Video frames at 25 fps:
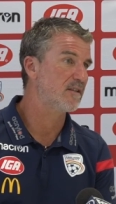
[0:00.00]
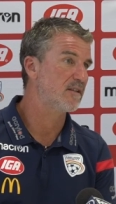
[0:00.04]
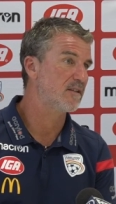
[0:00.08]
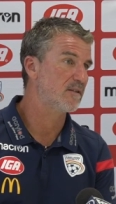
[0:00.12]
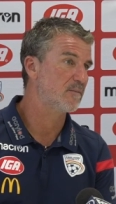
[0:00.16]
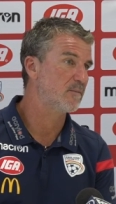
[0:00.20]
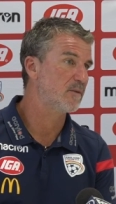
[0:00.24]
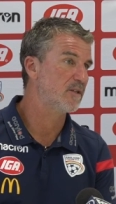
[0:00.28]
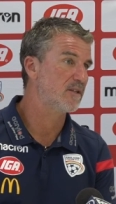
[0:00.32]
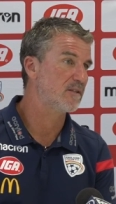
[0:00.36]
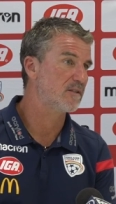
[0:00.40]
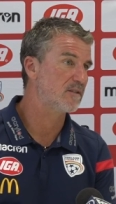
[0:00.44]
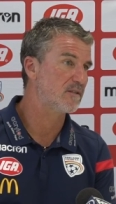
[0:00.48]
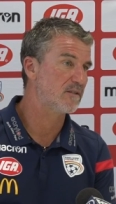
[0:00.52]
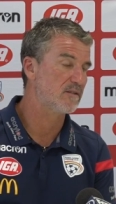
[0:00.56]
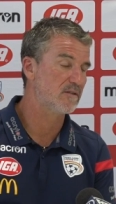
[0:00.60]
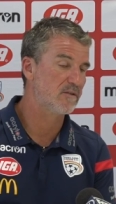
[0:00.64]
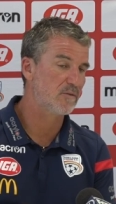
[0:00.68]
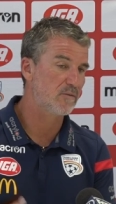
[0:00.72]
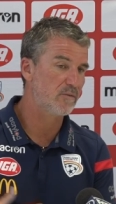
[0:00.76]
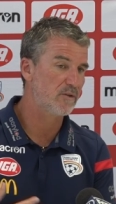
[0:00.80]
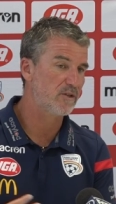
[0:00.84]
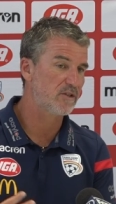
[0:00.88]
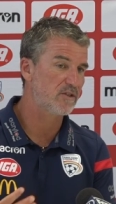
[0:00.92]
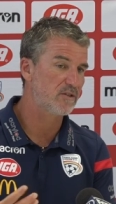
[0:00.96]
That means
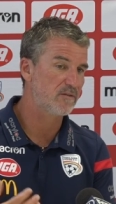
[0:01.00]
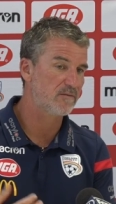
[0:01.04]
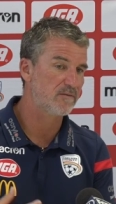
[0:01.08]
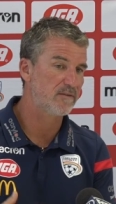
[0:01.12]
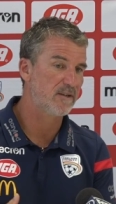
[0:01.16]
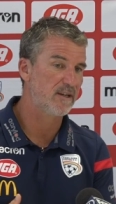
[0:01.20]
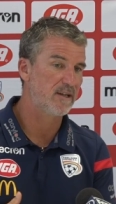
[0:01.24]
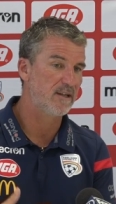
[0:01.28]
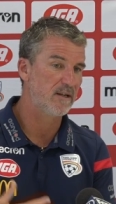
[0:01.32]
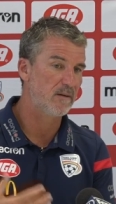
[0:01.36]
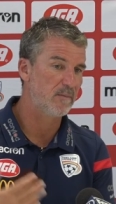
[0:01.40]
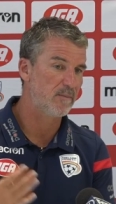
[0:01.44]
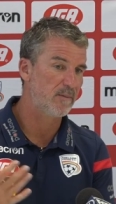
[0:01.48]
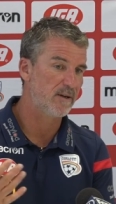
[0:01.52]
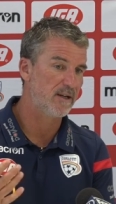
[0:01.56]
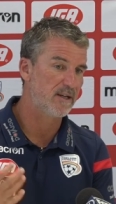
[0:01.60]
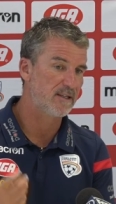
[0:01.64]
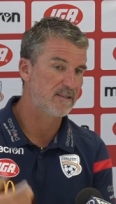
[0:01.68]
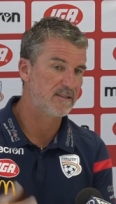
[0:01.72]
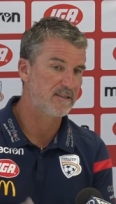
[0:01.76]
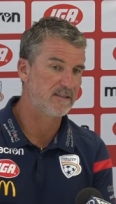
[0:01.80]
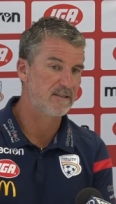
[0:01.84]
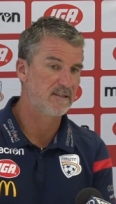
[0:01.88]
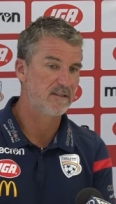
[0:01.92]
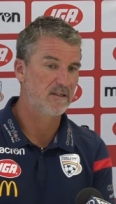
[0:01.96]
to reach the final,
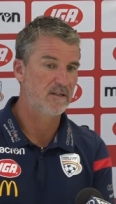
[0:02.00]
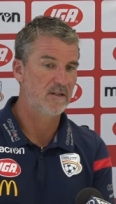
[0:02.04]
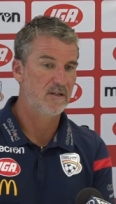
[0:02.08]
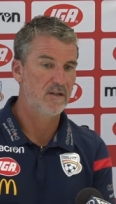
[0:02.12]
plus